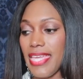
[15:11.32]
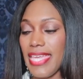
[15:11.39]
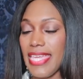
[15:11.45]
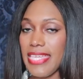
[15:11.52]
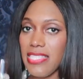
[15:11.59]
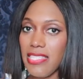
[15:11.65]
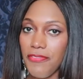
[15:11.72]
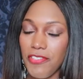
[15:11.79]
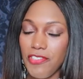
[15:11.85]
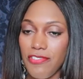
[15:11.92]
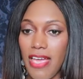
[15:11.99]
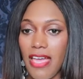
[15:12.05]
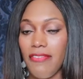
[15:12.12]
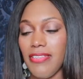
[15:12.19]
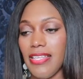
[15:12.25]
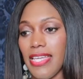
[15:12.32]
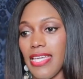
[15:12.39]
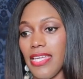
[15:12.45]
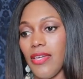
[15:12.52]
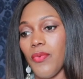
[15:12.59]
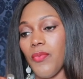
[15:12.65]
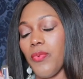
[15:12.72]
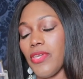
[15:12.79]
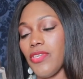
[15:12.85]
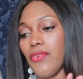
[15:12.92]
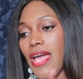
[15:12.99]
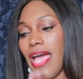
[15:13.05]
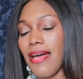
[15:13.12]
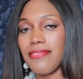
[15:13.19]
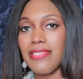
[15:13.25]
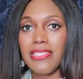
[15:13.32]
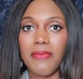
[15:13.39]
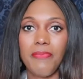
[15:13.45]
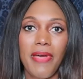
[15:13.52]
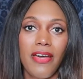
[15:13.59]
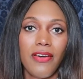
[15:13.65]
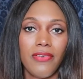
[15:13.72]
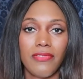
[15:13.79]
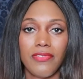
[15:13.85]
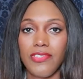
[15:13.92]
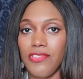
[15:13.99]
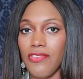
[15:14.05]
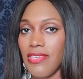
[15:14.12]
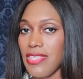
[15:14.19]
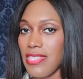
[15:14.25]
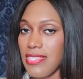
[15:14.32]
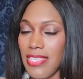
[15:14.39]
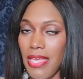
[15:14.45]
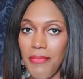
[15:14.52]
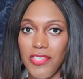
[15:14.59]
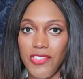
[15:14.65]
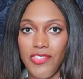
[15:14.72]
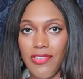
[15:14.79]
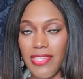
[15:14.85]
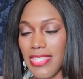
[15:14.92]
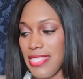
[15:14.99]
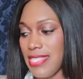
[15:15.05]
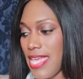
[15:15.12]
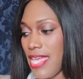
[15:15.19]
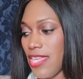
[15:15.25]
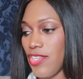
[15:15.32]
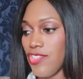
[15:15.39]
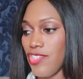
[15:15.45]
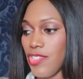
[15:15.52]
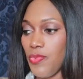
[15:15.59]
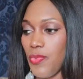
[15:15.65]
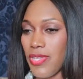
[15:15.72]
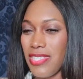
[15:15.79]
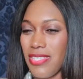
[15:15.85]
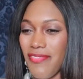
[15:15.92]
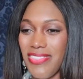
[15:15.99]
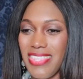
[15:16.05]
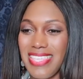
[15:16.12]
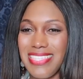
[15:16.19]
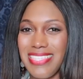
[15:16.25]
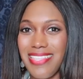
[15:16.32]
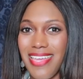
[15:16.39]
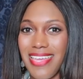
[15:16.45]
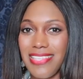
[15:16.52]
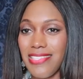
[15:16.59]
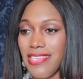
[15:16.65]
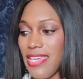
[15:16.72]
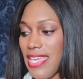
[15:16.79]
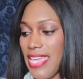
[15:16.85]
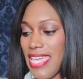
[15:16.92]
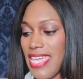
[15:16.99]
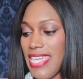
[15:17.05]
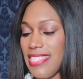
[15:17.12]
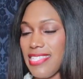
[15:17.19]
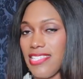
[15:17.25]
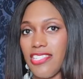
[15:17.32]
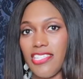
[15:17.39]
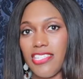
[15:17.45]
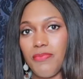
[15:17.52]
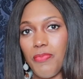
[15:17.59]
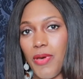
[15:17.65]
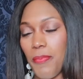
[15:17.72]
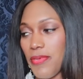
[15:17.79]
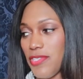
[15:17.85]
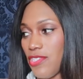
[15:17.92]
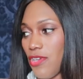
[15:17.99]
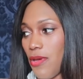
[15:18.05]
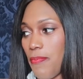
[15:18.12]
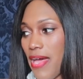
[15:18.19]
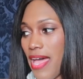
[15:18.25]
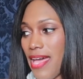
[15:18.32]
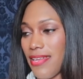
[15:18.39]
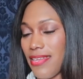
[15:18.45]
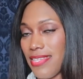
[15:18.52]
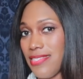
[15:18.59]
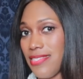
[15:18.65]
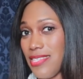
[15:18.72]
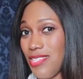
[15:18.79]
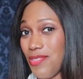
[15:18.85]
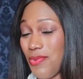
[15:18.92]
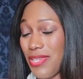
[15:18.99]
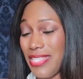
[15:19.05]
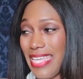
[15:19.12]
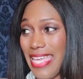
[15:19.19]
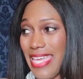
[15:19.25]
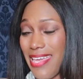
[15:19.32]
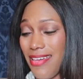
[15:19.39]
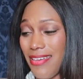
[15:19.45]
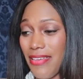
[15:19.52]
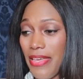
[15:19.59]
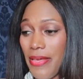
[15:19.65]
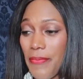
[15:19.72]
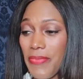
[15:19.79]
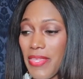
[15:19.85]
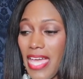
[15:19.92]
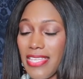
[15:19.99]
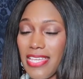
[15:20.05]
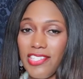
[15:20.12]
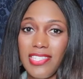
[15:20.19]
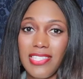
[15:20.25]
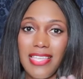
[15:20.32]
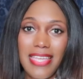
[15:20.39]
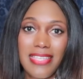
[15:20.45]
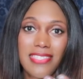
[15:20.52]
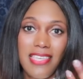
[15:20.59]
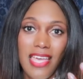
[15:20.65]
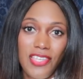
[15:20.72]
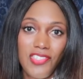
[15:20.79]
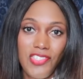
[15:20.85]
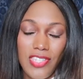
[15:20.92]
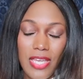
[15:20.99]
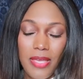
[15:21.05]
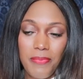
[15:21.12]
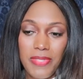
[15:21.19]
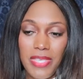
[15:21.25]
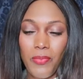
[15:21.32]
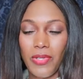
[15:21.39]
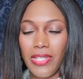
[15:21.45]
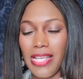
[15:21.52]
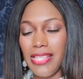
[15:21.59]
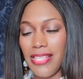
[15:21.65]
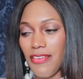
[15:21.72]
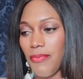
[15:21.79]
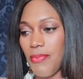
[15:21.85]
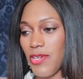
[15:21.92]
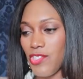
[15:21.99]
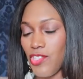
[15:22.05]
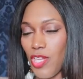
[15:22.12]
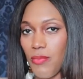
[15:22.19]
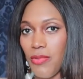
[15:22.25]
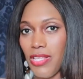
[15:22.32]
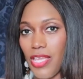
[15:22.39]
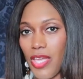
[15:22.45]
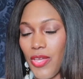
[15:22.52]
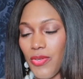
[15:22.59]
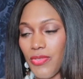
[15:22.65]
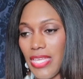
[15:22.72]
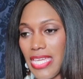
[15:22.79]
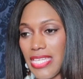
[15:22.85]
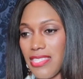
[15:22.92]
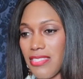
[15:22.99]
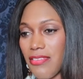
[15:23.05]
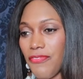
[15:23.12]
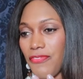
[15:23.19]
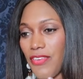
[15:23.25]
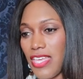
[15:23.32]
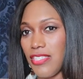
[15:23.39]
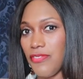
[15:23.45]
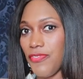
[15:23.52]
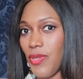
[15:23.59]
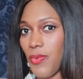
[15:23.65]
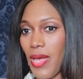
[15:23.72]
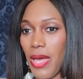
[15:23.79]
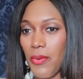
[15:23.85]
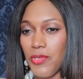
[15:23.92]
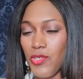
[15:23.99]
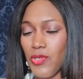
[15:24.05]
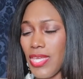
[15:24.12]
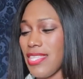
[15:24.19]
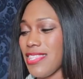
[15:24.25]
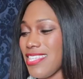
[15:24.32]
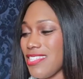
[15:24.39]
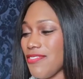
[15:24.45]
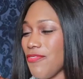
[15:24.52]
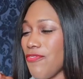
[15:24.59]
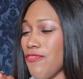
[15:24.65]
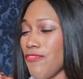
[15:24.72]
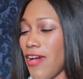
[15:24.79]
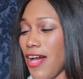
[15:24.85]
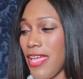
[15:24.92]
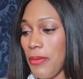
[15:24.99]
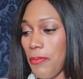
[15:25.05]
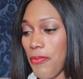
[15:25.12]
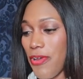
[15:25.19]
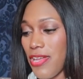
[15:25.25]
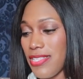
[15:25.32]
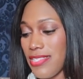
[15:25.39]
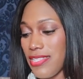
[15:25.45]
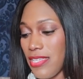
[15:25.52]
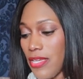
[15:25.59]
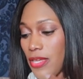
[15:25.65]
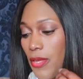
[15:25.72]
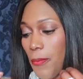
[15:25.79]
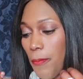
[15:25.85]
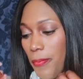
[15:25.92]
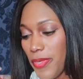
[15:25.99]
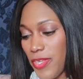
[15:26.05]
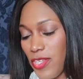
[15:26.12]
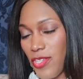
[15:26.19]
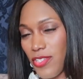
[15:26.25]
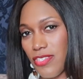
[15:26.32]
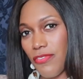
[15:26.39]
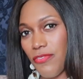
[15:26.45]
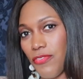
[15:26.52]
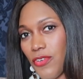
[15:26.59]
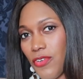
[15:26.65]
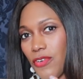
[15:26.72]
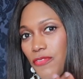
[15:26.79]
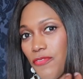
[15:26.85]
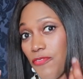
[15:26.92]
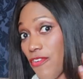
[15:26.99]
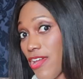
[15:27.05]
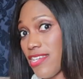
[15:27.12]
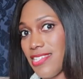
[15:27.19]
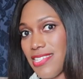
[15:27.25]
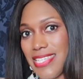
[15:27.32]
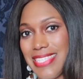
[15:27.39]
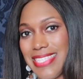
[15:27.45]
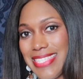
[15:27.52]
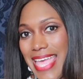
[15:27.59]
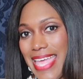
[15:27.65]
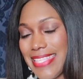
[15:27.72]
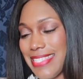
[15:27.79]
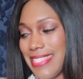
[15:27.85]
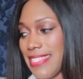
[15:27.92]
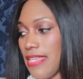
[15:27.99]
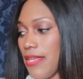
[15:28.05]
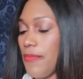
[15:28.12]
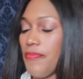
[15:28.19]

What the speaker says: Easy for traveling. When you're out and about during the summer, during the day, you just want something that's light, easy to just pop into your bag. It's this one here. And I just like touch-ups. And what I love about Jo Malone is the first few hours, you get this vibrant, beautiful, fresh scent